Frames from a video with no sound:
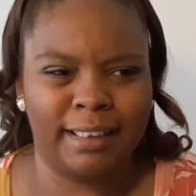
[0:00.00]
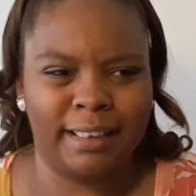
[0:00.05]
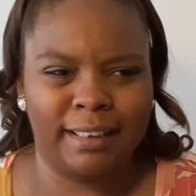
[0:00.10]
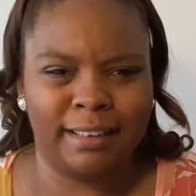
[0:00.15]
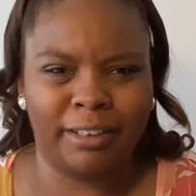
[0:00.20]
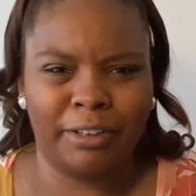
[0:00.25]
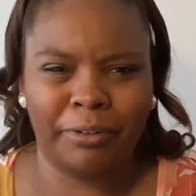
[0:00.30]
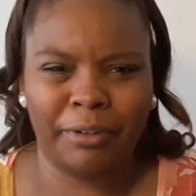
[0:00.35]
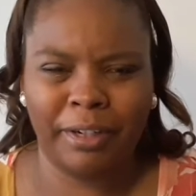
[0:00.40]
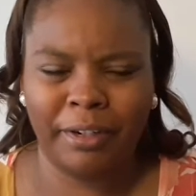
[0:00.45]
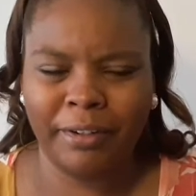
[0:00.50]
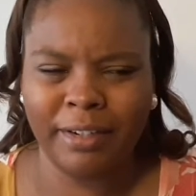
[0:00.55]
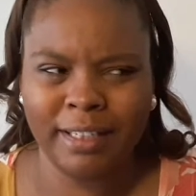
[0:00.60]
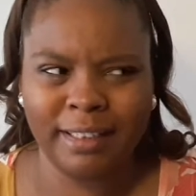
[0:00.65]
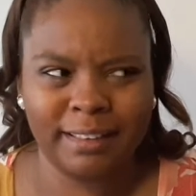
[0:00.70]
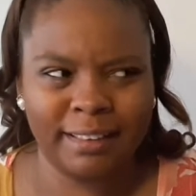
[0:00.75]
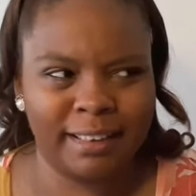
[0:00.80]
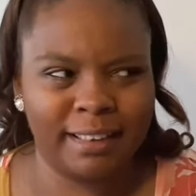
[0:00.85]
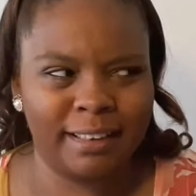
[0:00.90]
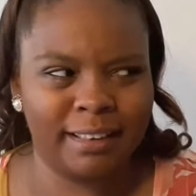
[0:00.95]
And
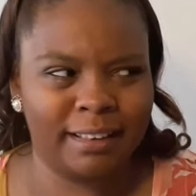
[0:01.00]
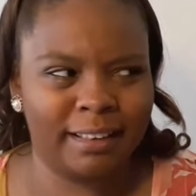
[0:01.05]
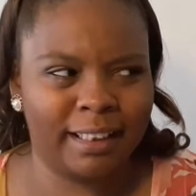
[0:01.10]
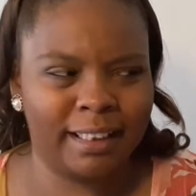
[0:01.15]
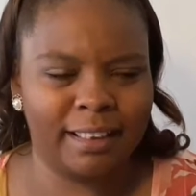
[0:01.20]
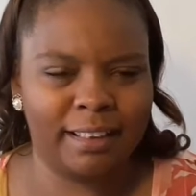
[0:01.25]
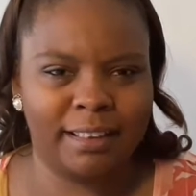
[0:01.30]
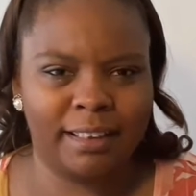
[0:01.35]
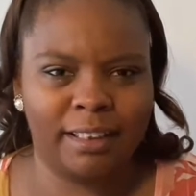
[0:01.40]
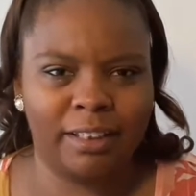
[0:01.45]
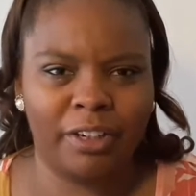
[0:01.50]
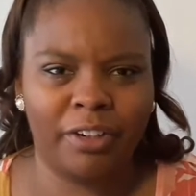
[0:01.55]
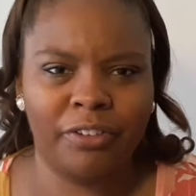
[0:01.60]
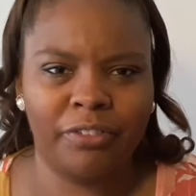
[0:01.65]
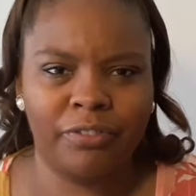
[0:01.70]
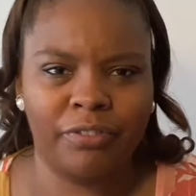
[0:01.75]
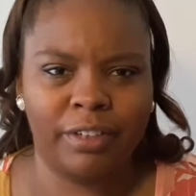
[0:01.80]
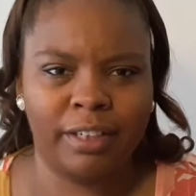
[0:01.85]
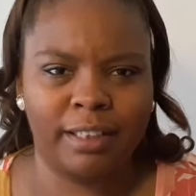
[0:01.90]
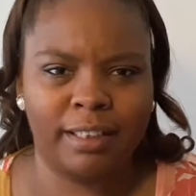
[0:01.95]
Kristen gets in her
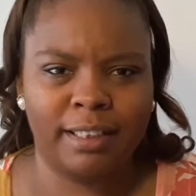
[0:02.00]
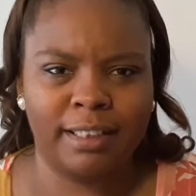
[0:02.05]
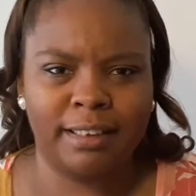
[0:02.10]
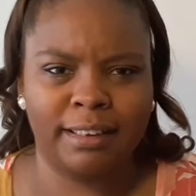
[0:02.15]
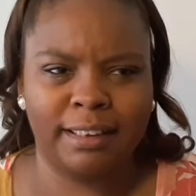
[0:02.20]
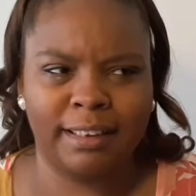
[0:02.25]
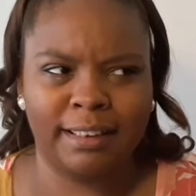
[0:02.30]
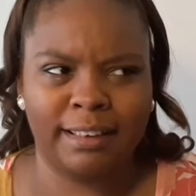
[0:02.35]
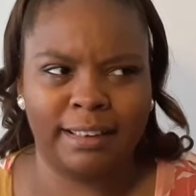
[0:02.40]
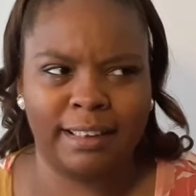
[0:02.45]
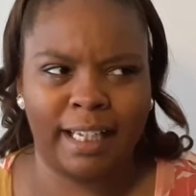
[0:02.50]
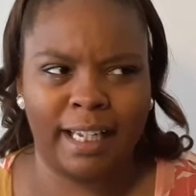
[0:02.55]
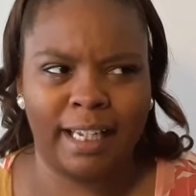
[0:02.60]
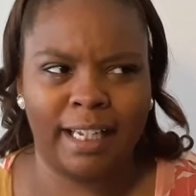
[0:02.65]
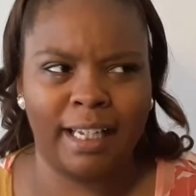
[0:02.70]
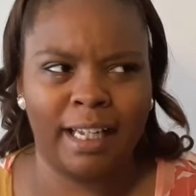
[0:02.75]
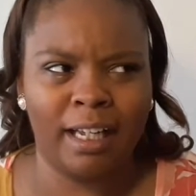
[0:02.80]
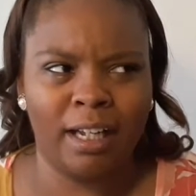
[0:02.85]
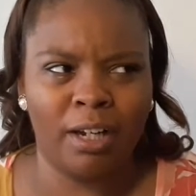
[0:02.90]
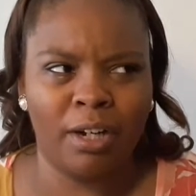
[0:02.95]
feelings and
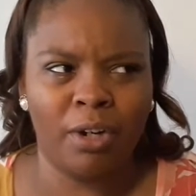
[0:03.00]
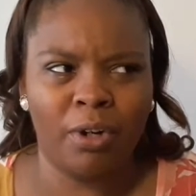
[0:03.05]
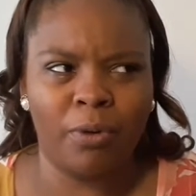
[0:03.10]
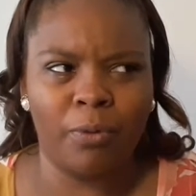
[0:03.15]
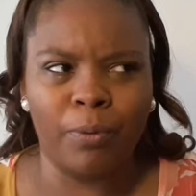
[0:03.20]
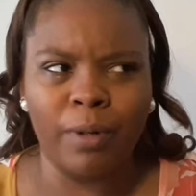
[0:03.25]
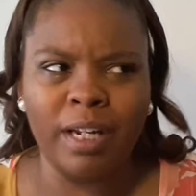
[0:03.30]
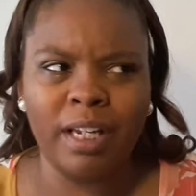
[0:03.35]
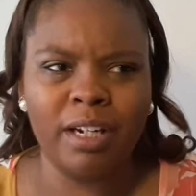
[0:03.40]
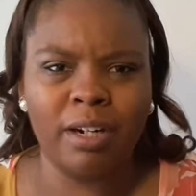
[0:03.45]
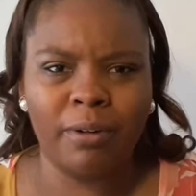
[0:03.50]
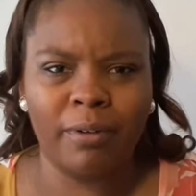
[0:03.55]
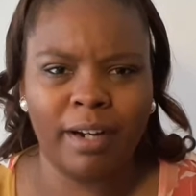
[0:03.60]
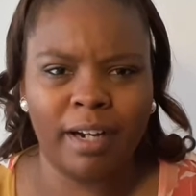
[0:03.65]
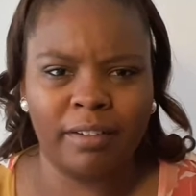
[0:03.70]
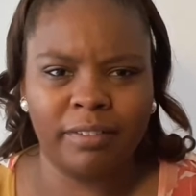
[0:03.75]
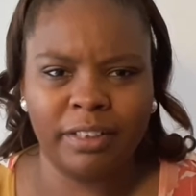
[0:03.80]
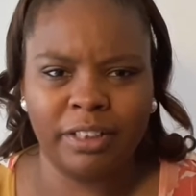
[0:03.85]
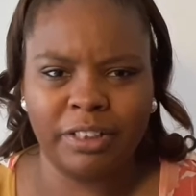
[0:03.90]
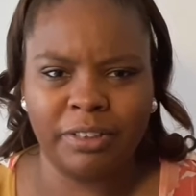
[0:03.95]
say, we don't
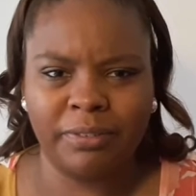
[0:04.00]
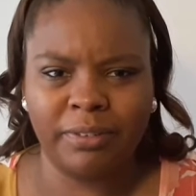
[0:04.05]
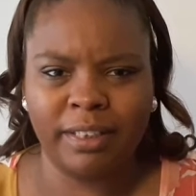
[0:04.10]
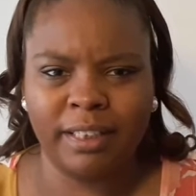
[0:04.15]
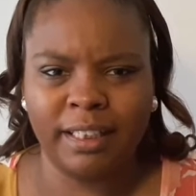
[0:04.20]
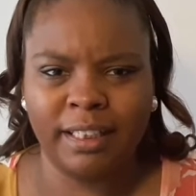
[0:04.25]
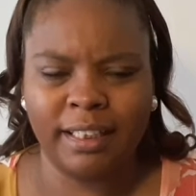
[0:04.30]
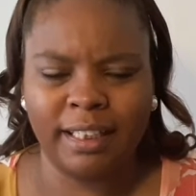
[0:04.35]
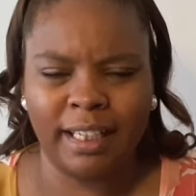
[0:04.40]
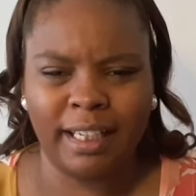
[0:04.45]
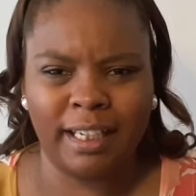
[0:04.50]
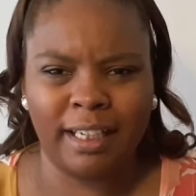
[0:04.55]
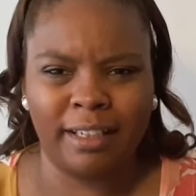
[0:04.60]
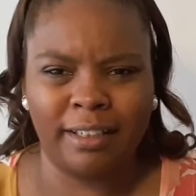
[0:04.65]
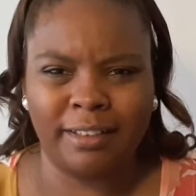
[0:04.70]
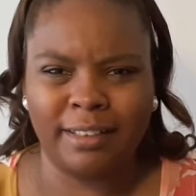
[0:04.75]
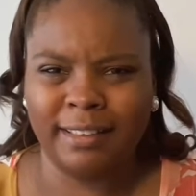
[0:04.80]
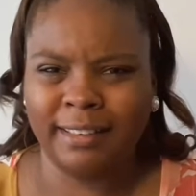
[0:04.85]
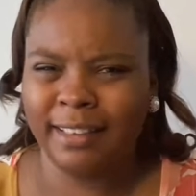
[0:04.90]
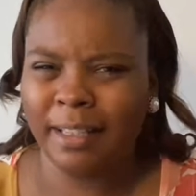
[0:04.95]
have to do
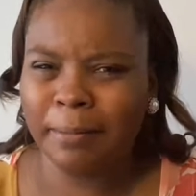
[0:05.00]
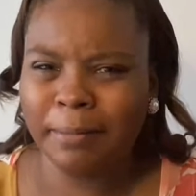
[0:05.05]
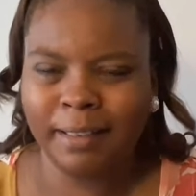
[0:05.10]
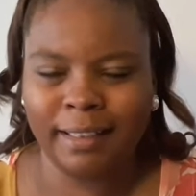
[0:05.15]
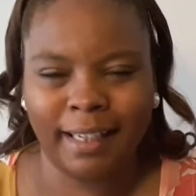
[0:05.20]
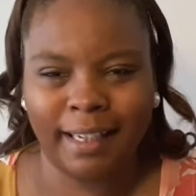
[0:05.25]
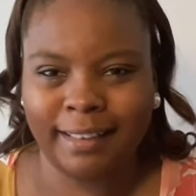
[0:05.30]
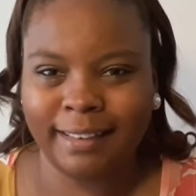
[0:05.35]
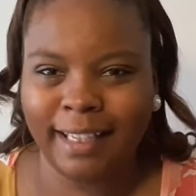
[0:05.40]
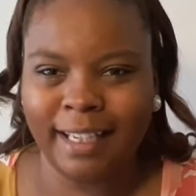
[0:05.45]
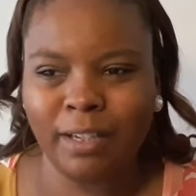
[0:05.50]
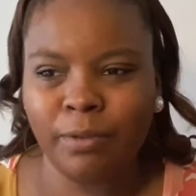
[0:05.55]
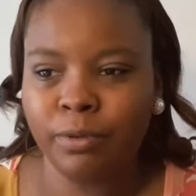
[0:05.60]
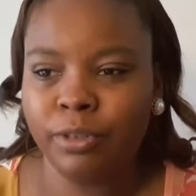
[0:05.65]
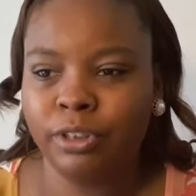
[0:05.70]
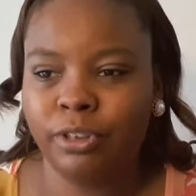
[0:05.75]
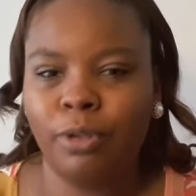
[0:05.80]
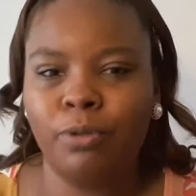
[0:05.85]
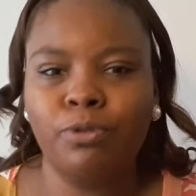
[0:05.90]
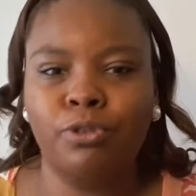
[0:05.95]
anything or something like that. It
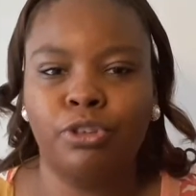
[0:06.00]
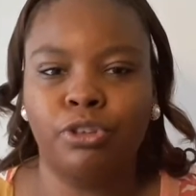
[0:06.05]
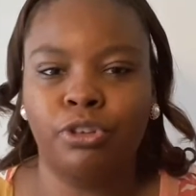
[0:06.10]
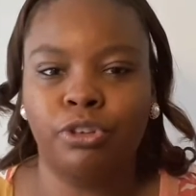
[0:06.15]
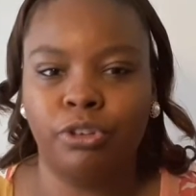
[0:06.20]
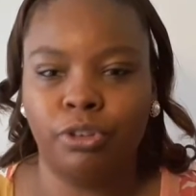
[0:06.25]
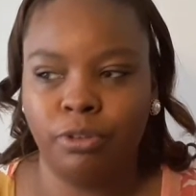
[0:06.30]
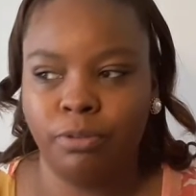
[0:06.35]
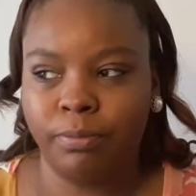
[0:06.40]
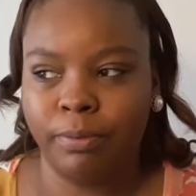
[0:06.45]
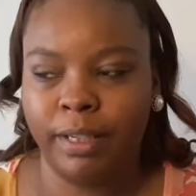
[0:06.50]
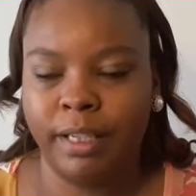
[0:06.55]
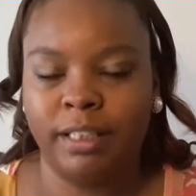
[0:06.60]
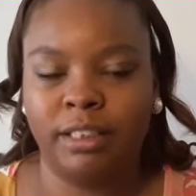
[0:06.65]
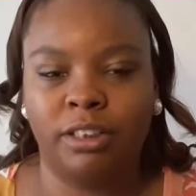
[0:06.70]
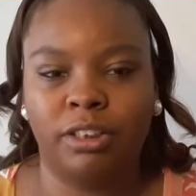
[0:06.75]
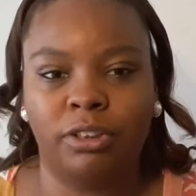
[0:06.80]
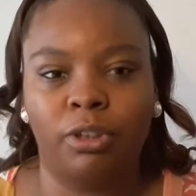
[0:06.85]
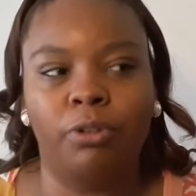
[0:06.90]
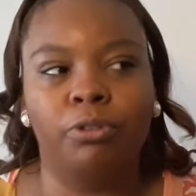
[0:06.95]
was so stupid
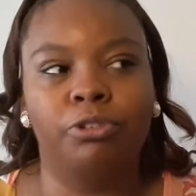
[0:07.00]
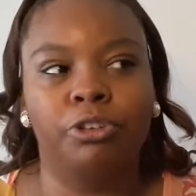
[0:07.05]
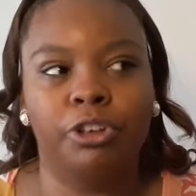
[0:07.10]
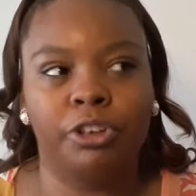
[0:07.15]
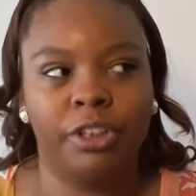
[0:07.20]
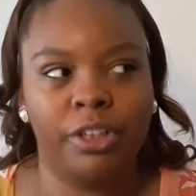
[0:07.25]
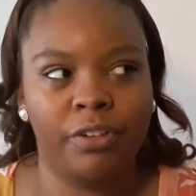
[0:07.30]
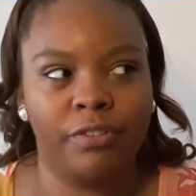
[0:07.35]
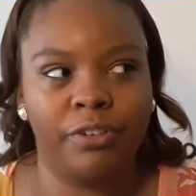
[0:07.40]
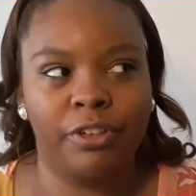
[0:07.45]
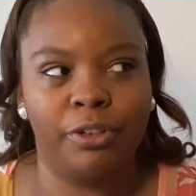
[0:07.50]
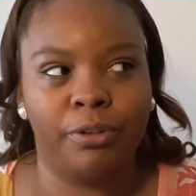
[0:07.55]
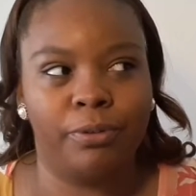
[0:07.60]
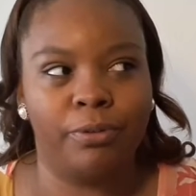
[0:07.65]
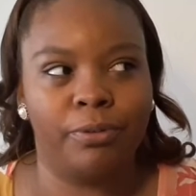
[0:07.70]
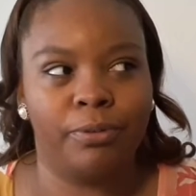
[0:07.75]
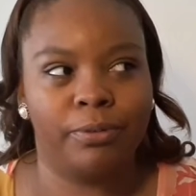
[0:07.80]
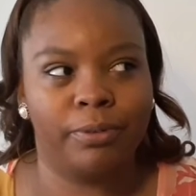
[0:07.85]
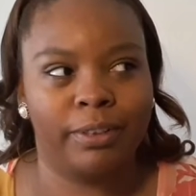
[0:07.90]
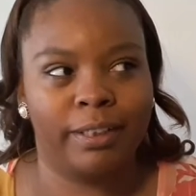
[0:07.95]
and so
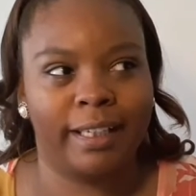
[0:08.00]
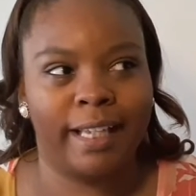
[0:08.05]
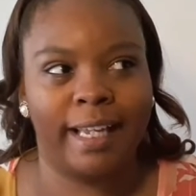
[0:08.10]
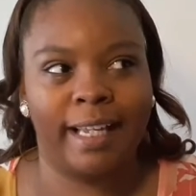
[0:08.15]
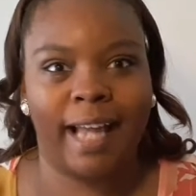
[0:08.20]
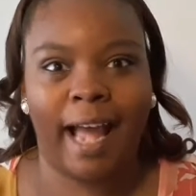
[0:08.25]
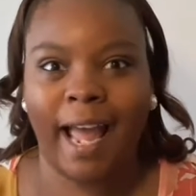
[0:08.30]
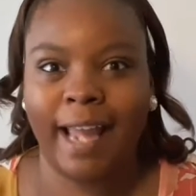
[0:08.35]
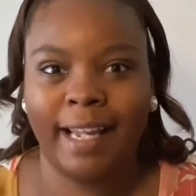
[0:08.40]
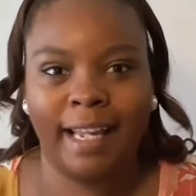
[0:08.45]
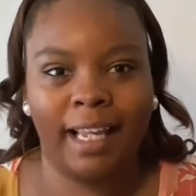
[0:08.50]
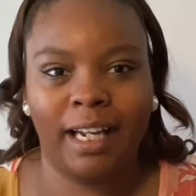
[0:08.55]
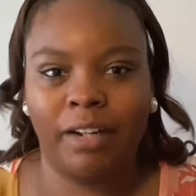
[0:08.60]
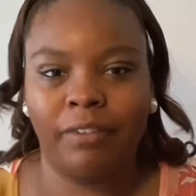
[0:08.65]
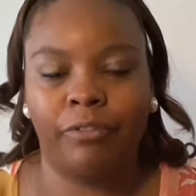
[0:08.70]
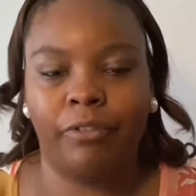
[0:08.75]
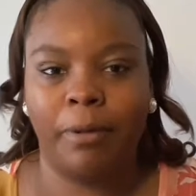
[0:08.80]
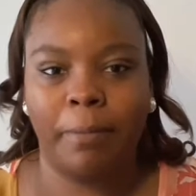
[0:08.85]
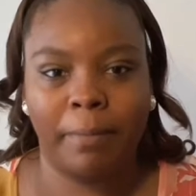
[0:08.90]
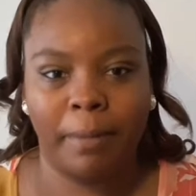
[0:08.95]
trivial that I can't
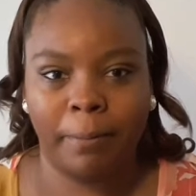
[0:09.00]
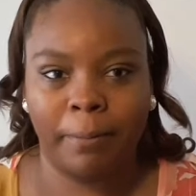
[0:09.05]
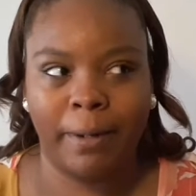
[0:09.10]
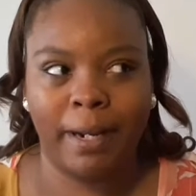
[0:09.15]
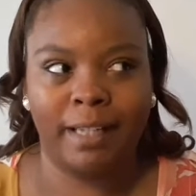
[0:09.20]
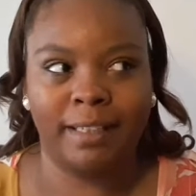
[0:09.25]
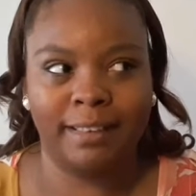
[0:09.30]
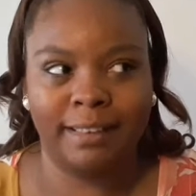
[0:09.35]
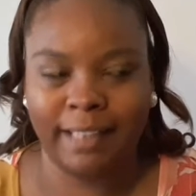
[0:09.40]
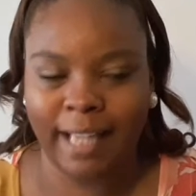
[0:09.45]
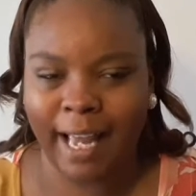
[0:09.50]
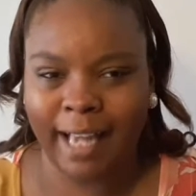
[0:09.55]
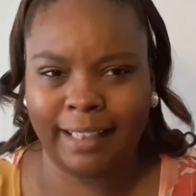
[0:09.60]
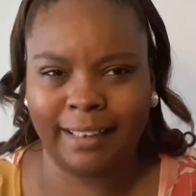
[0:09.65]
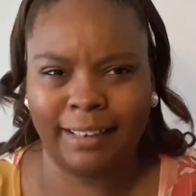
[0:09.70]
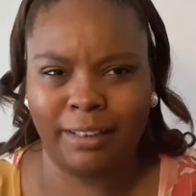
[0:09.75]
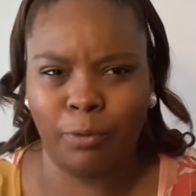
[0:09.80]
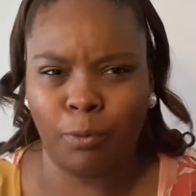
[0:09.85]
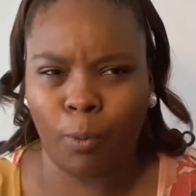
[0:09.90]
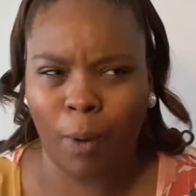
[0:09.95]
even remember
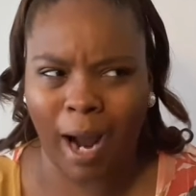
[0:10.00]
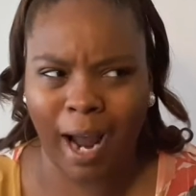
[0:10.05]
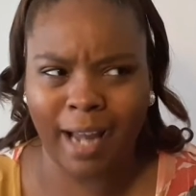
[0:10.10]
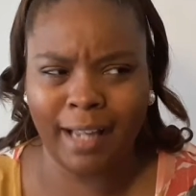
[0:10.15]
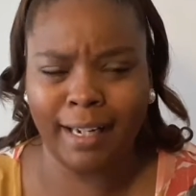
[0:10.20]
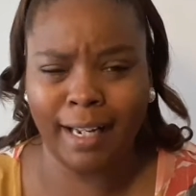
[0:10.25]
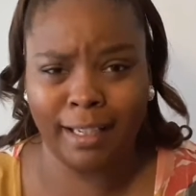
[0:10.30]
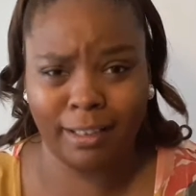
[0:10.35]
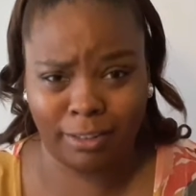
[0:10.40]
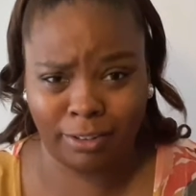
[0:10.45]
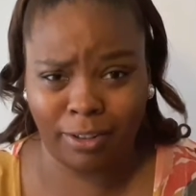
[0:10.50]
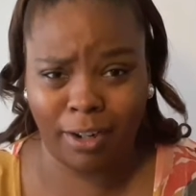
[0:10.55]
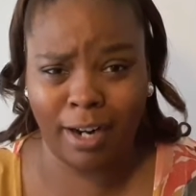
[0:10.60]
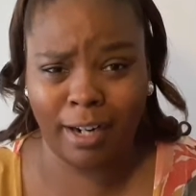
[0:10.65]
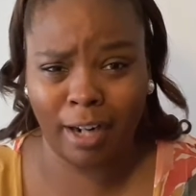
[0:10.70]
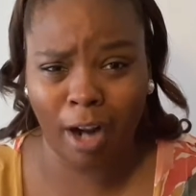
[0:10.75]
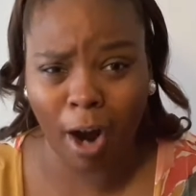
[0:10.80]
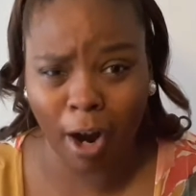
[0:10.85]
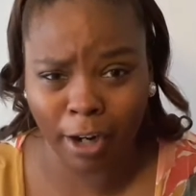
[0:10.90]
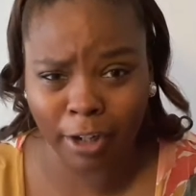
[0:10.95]
exactly why they
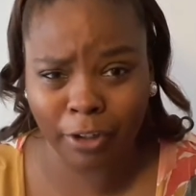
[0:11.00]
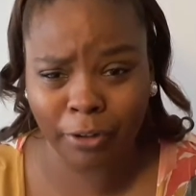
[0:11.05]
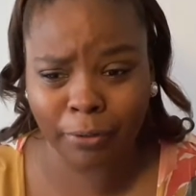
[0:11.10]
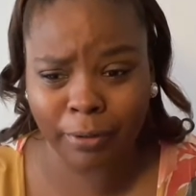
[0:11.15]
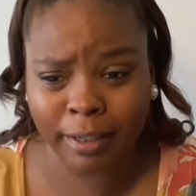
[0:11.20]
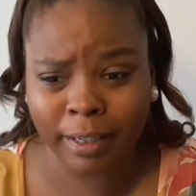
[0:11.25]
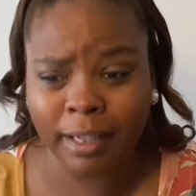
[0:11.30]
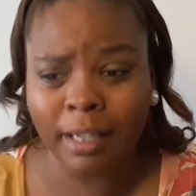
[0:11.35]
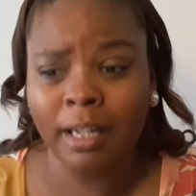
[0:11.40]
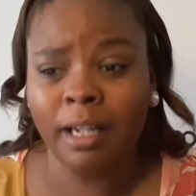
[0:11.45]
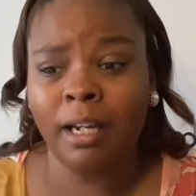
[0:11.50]
started arguing.